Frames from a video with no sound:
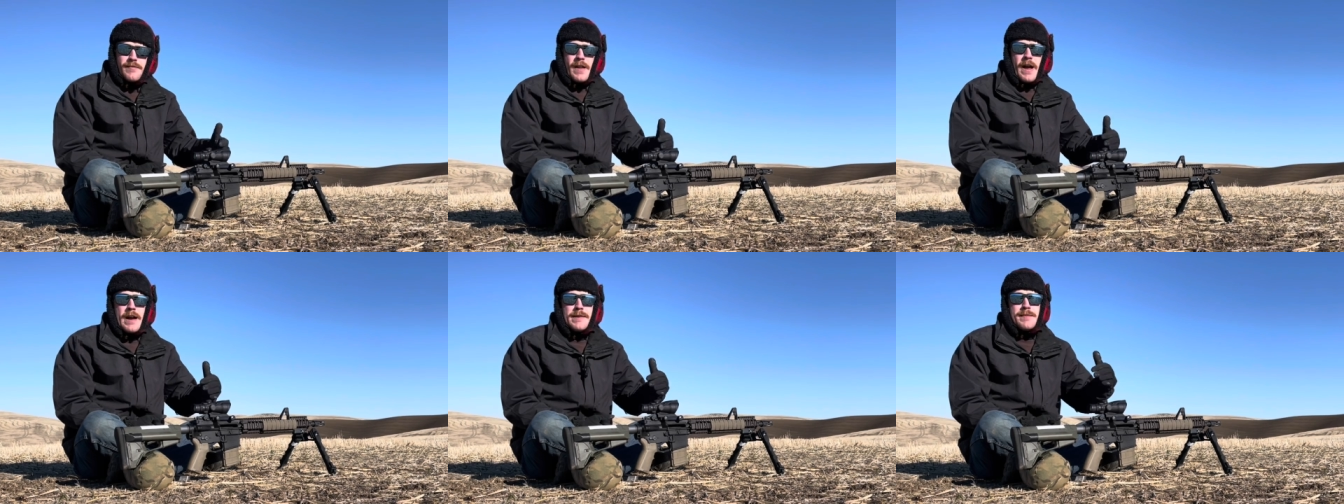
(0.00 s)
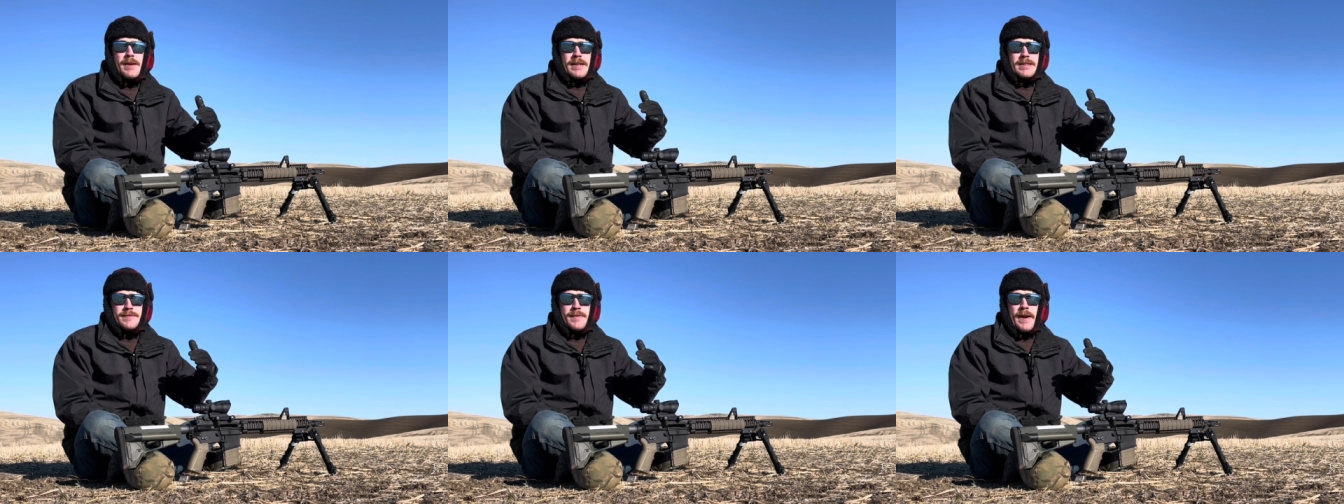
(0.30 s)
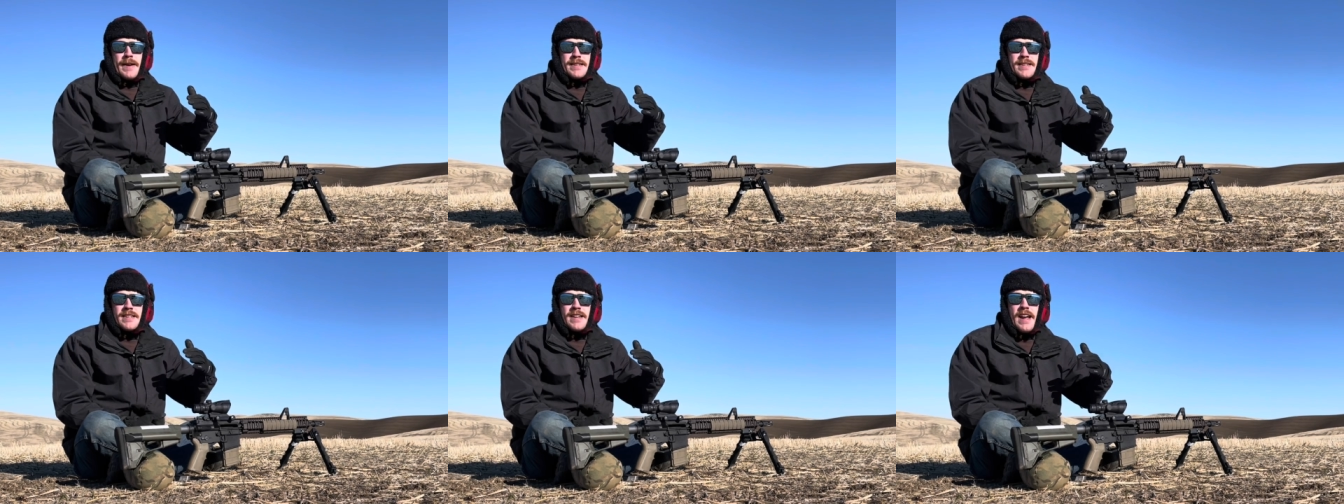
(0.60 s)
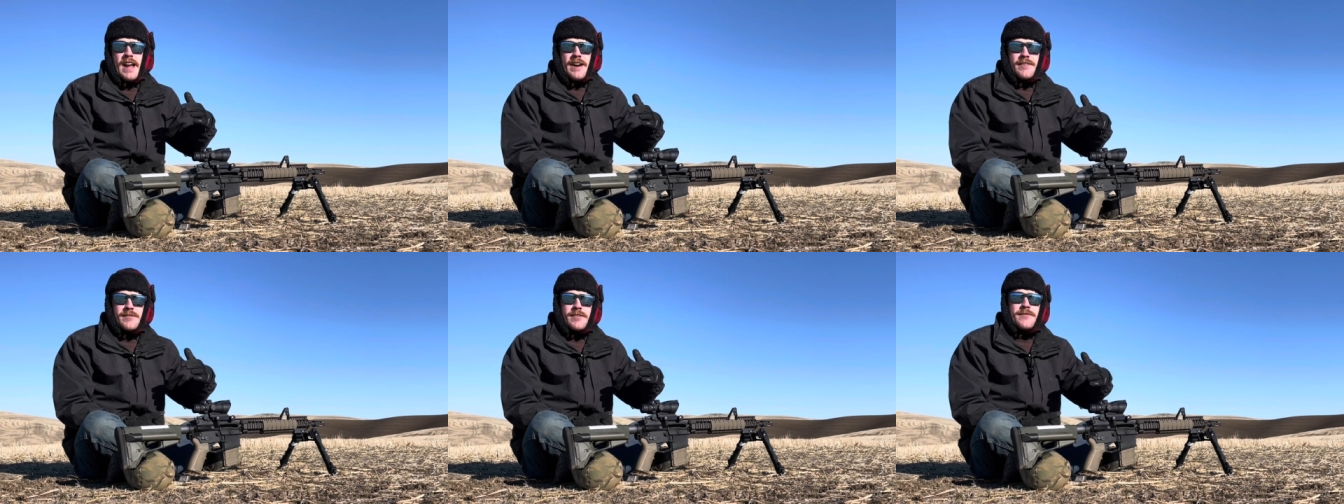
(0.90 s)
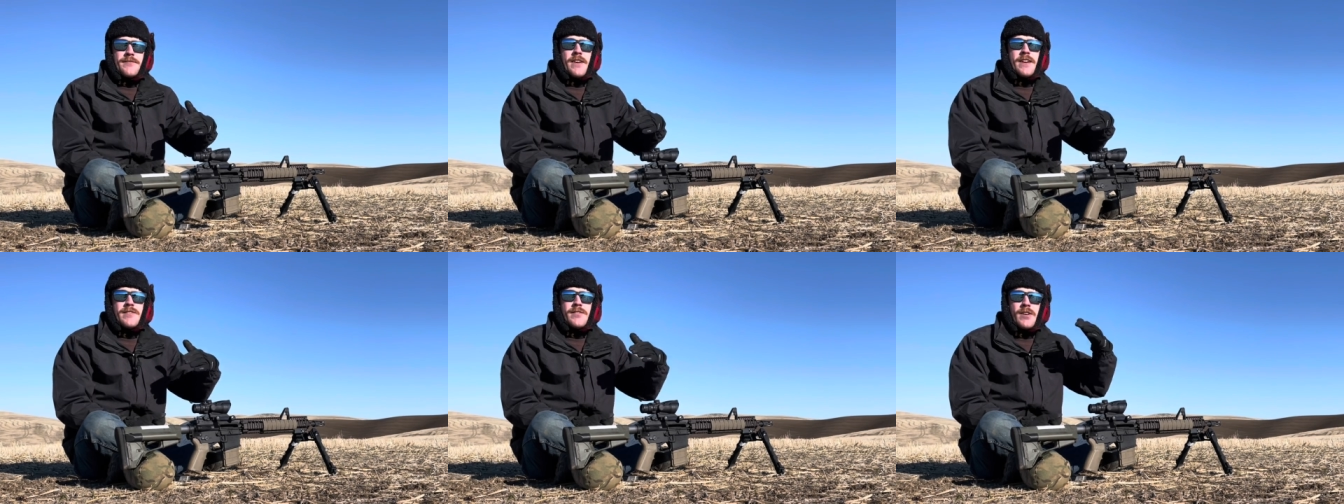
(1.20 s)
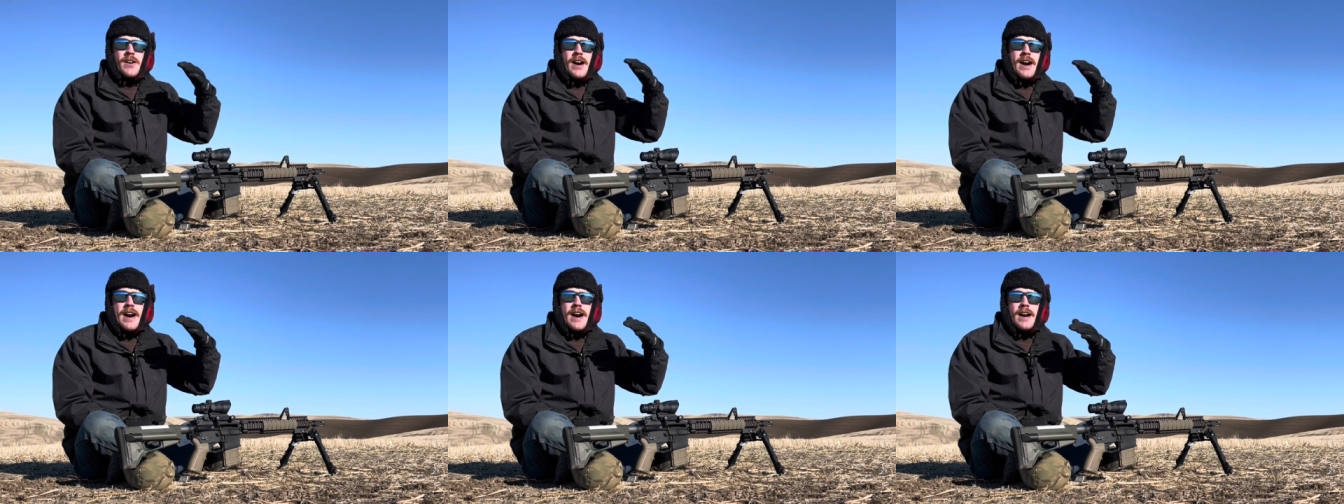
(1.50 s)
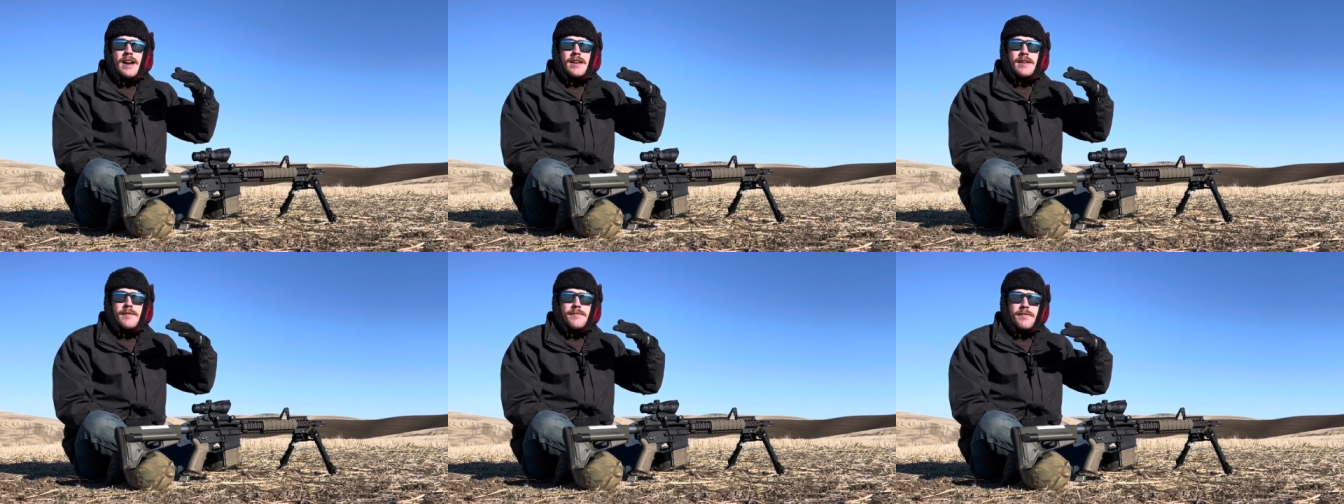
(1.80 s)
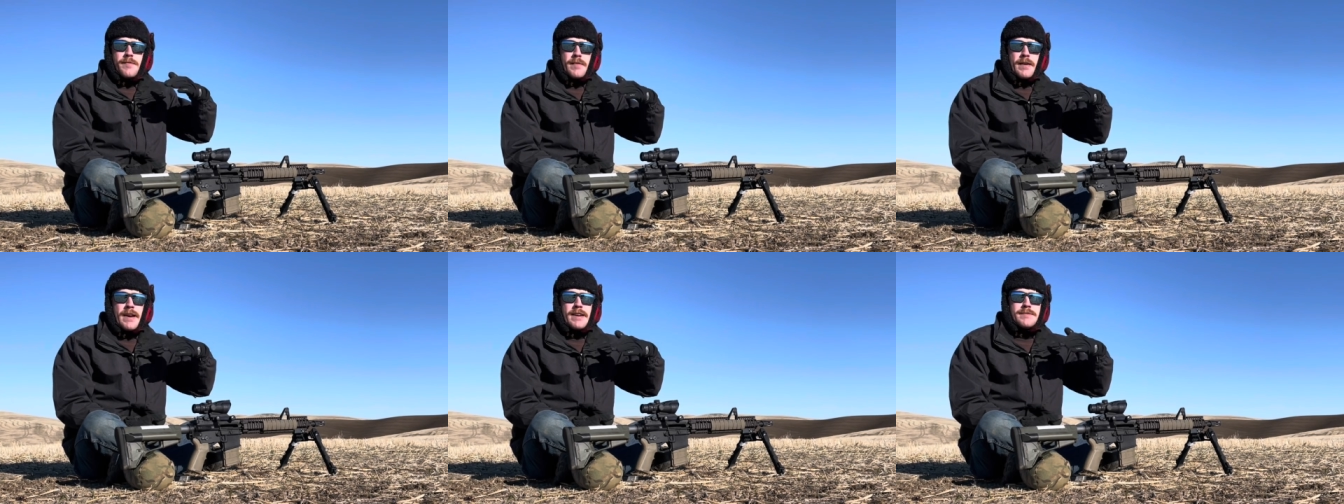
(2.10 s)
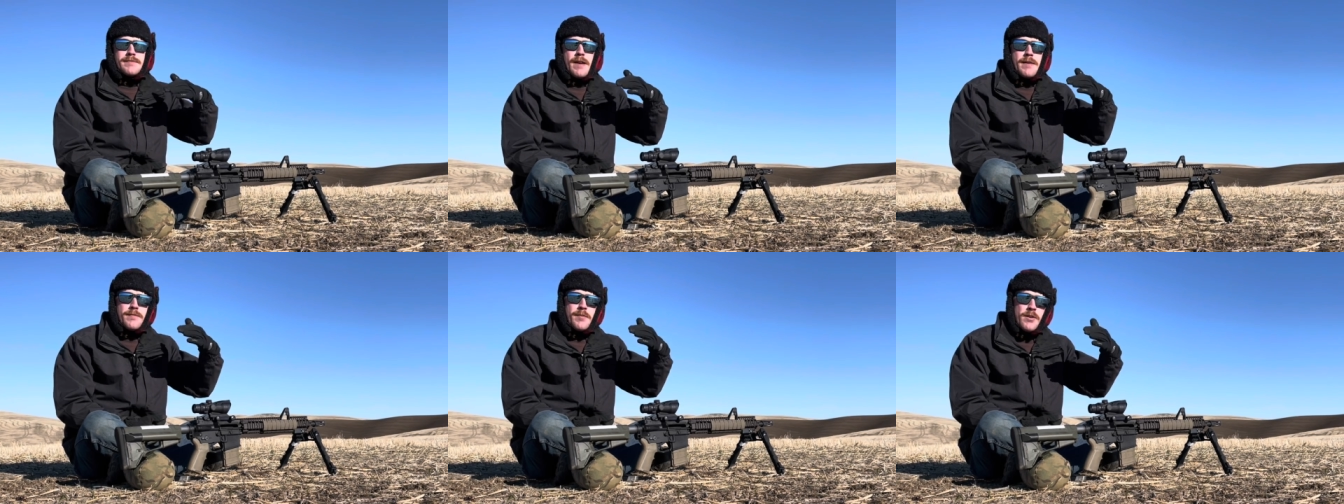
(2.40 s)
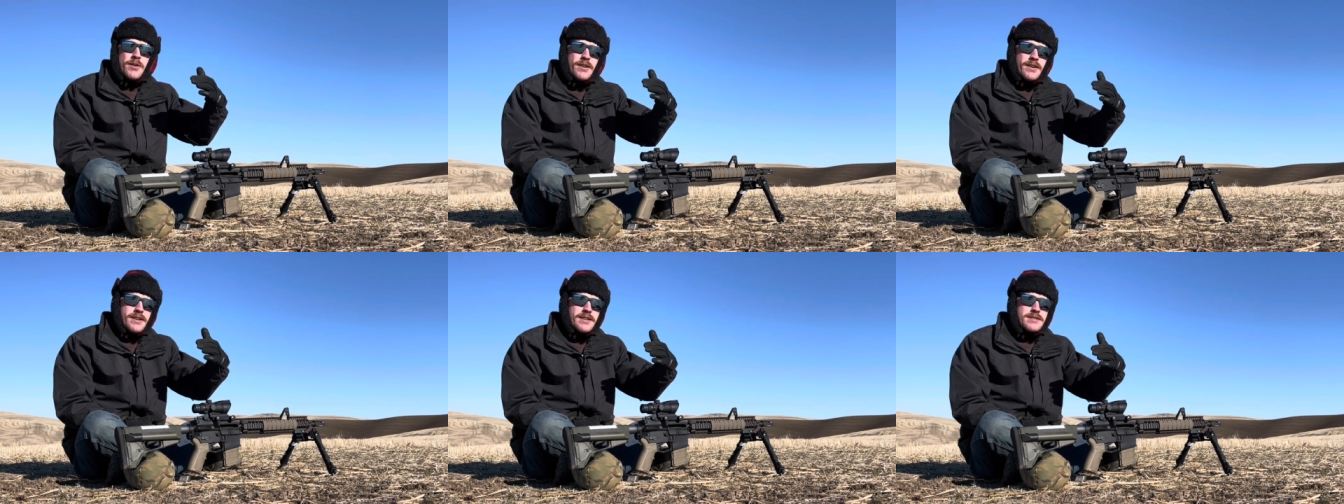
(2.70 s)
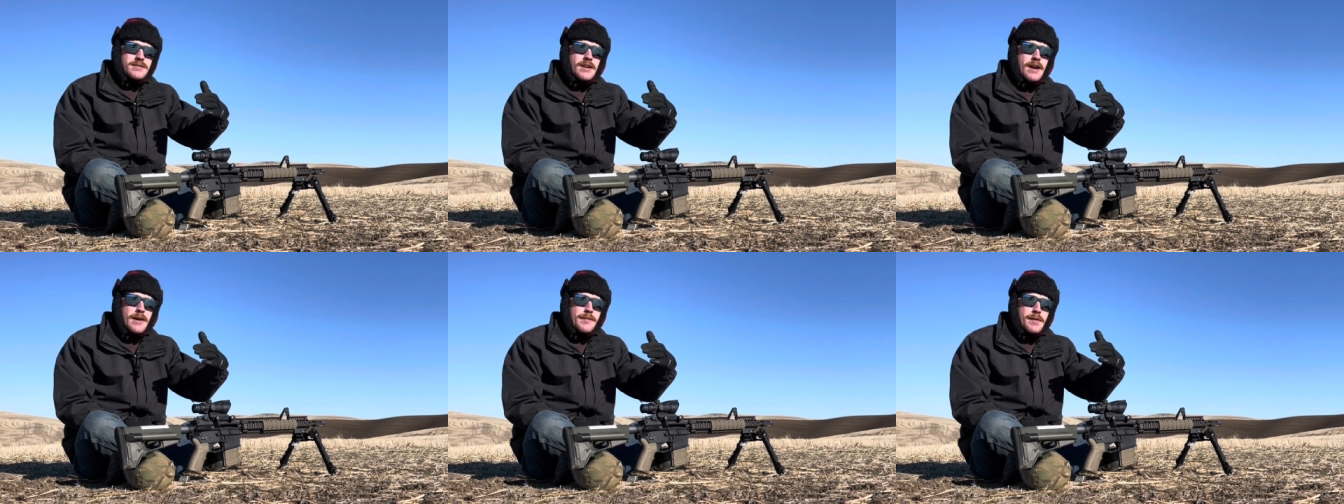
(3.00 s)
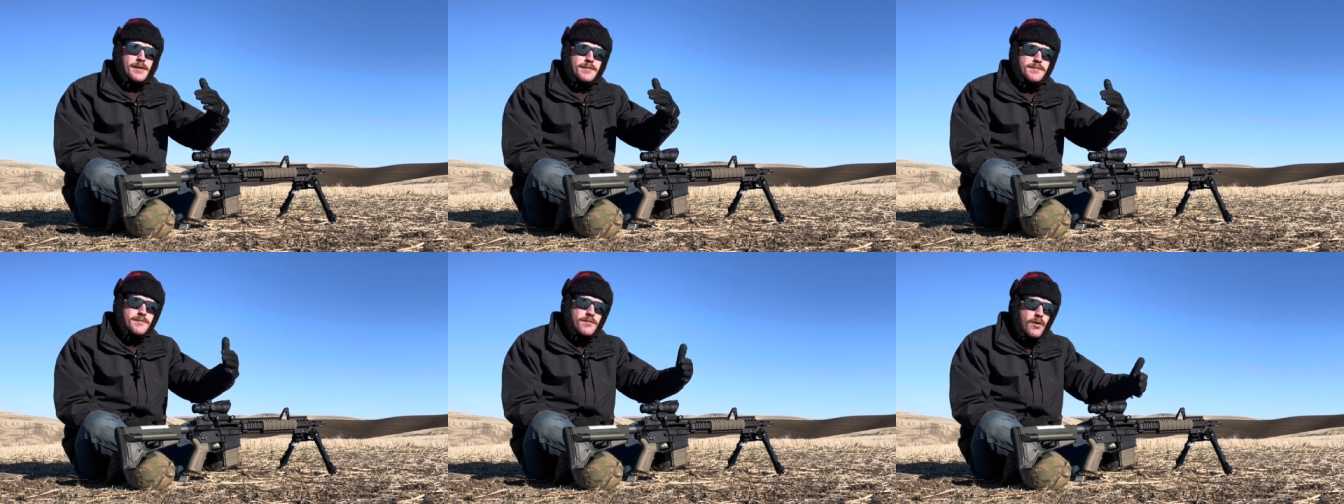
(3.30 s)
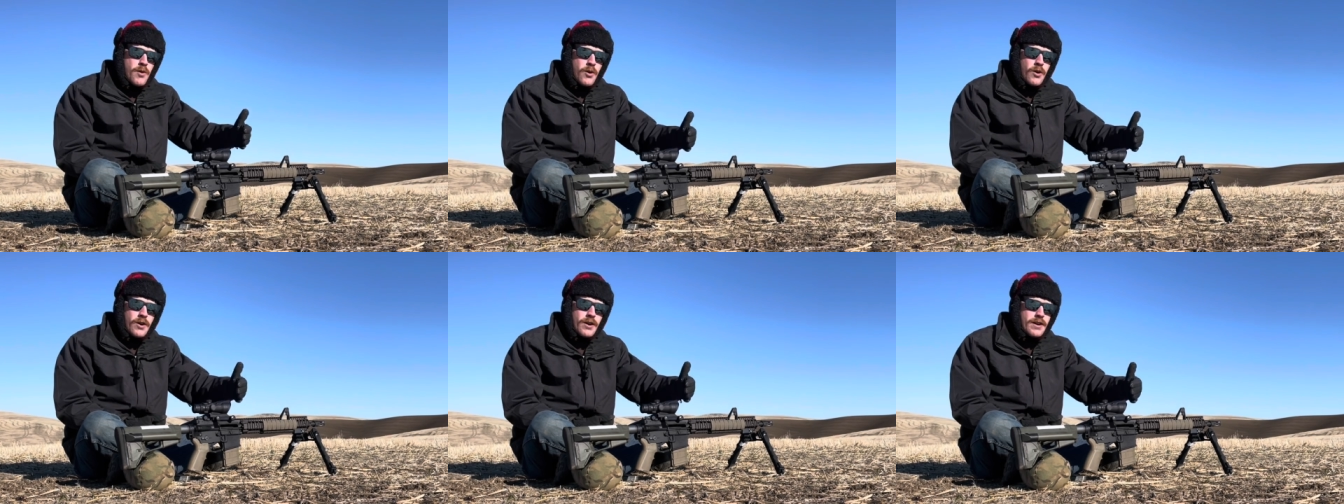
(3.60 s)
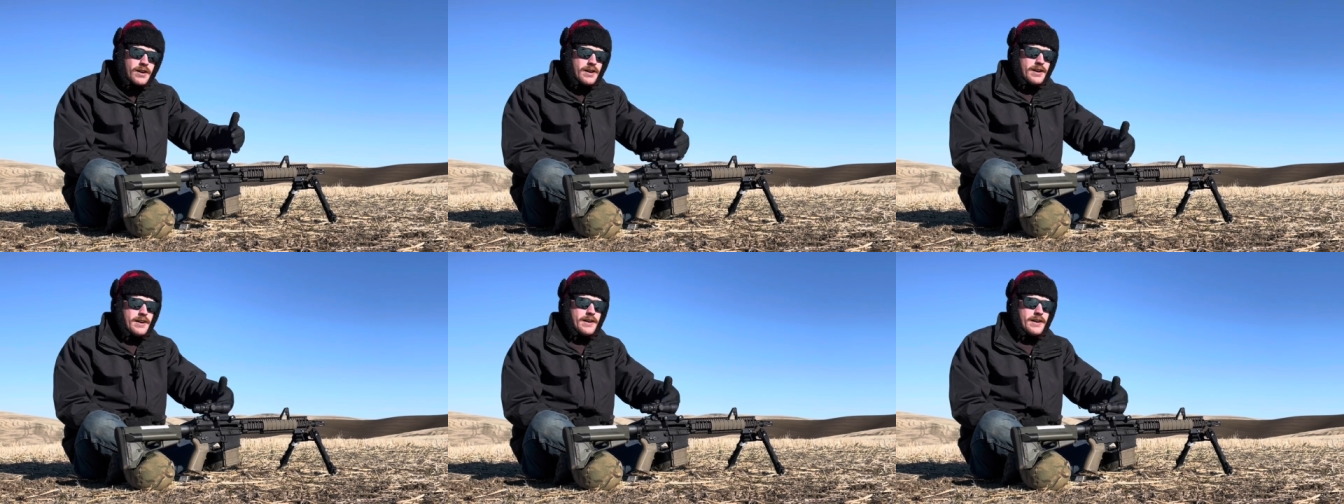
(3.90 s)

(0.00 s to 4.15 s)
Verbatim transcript: I'm expecting to have to favor high because my bullet is dropping more